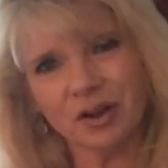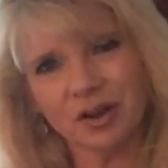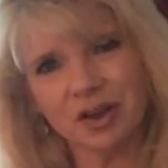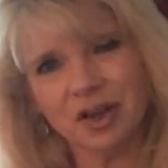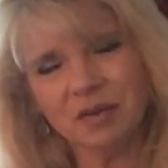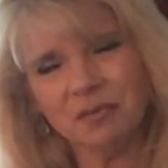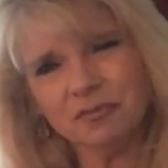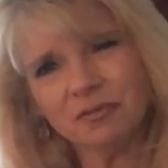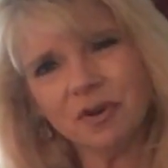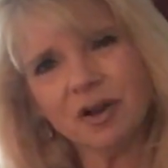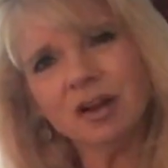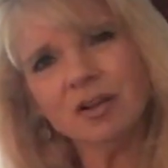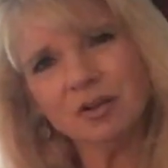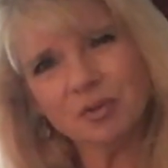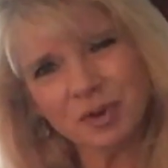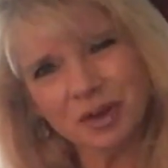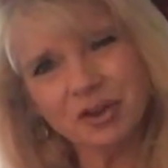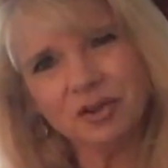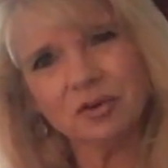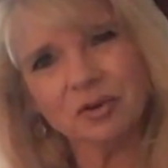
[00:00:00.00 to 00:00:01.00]
Keep
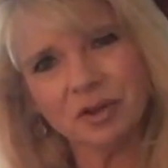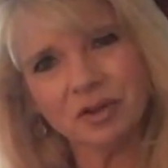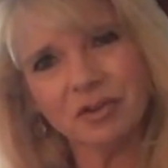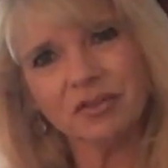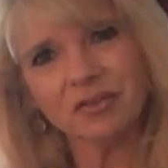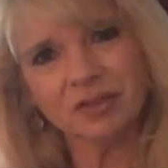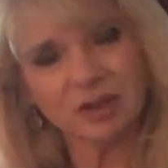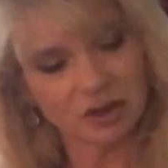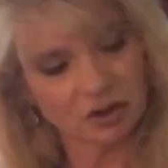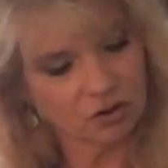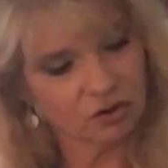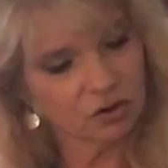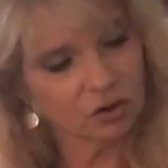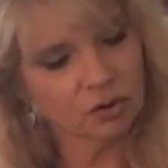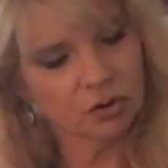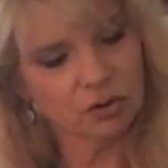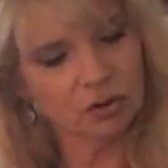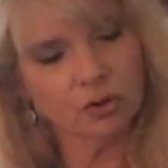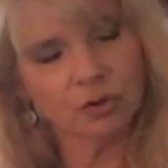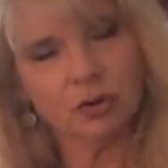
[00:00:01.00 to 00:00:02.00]
following your instincts.
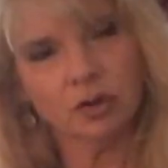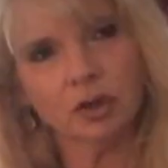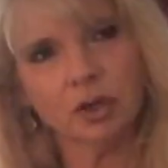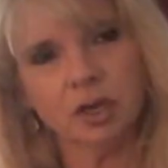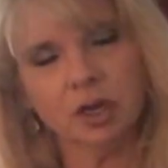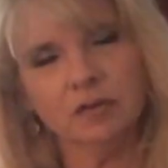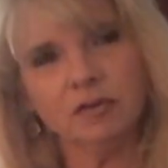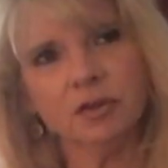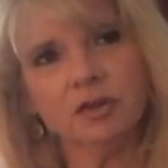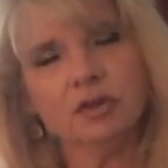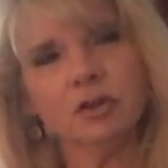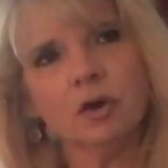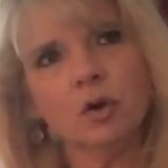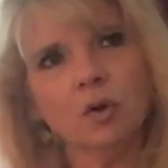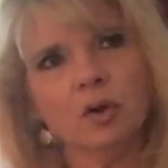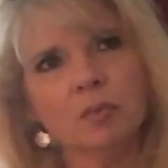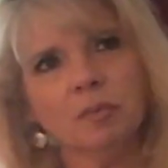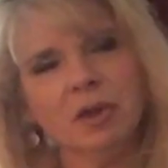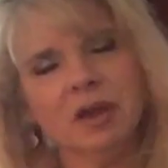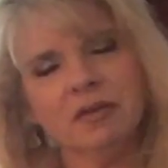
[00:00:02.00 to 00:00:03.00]
You're even
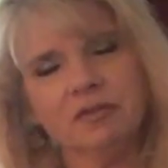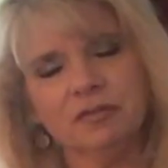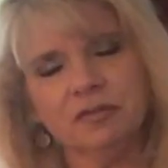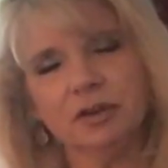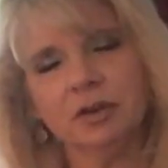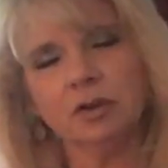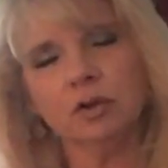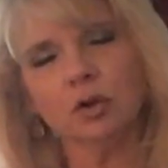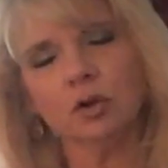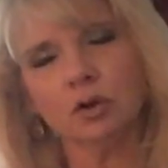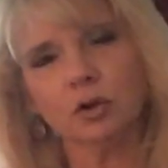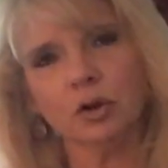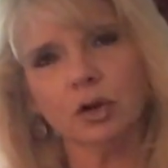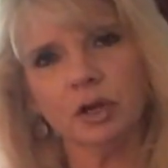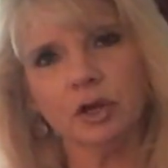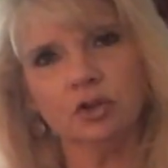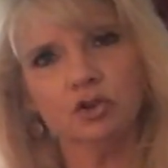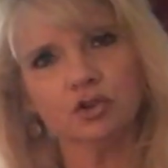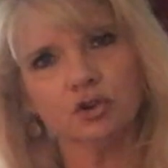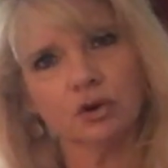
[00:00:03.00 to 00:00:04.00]
though it may feel
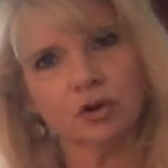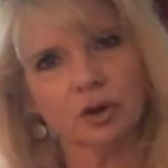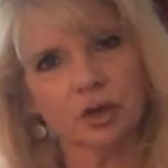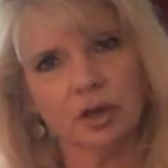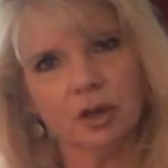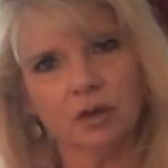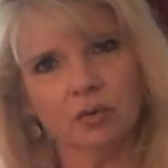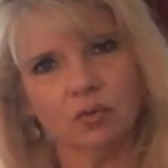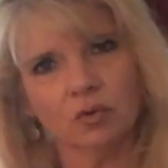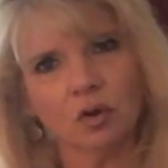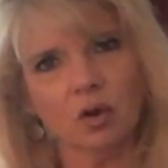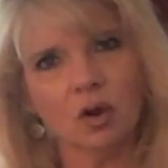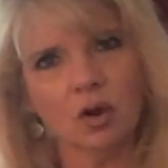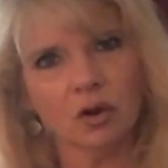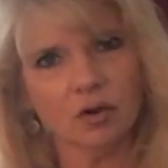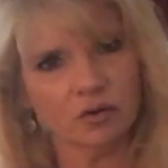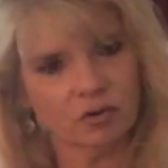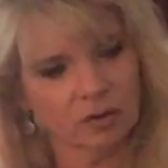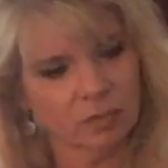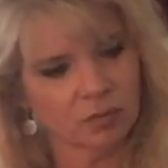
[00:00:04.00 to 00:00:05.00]
herky-jerky and
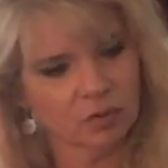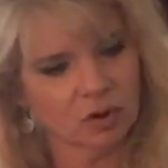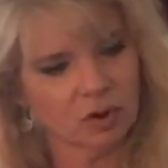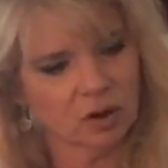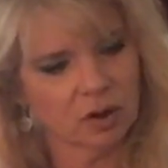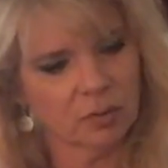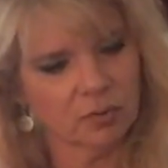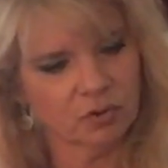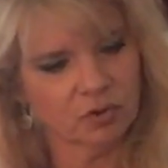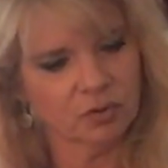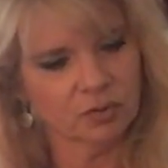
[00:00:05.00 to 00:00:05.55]
wrong sometimes,